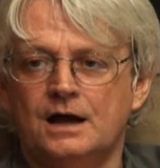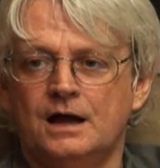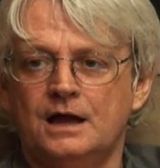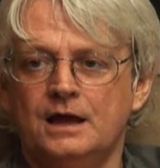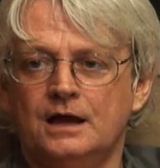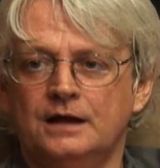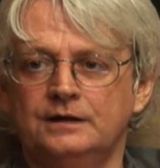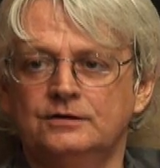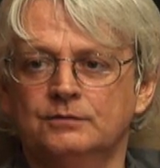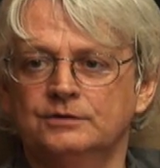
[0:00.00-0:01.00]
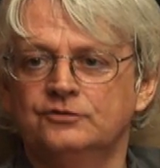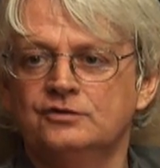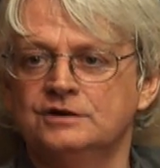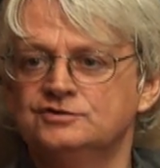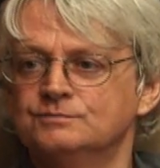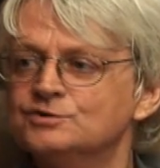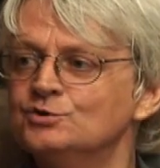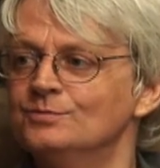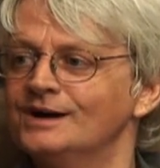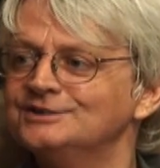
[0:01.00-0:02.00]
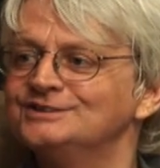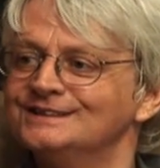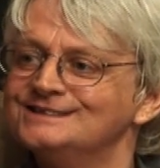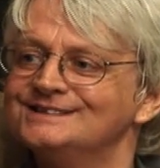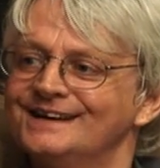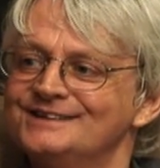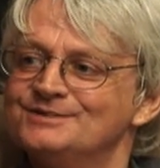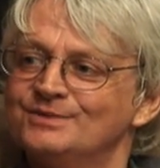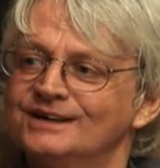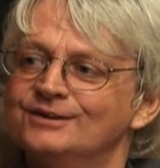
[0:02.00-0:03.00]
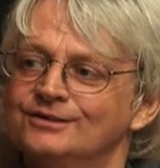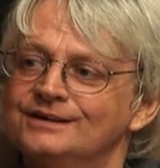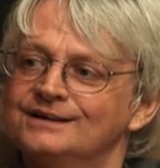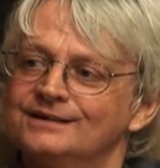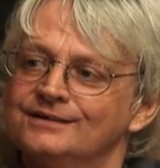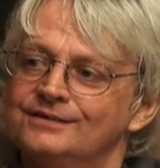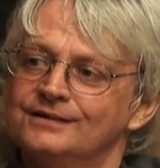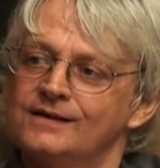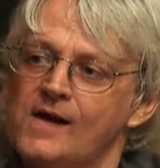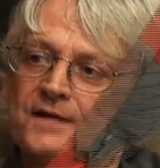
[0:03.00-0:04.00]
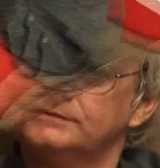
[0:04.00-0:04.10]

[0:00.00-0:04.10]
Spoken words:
I don't want to change it too much at this stage in my career, kind of thing.